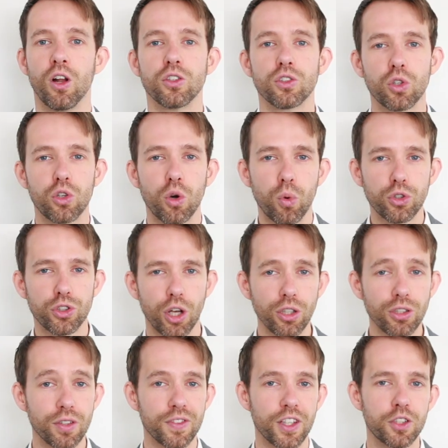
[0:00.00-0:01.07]
So the
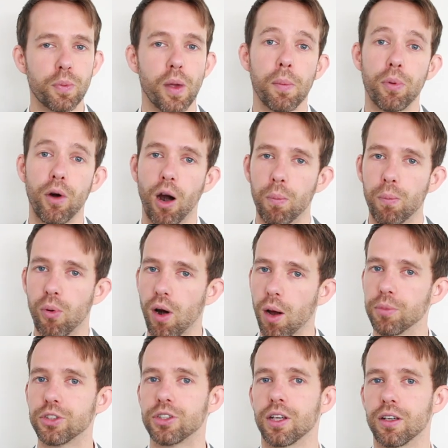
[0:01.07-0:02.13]
results of this paper are
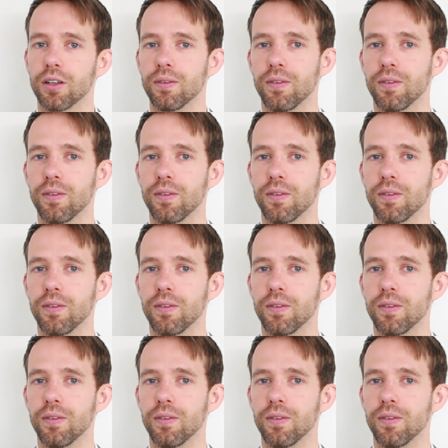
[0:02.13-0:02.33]
promising.